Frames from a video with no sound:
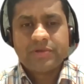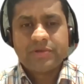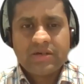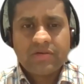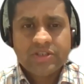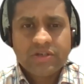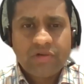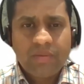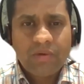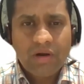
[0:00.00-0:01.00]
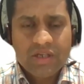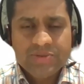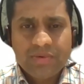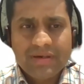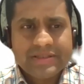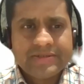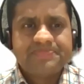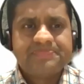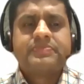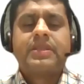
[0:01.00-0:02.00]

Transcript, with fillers: So this is a question from College Price.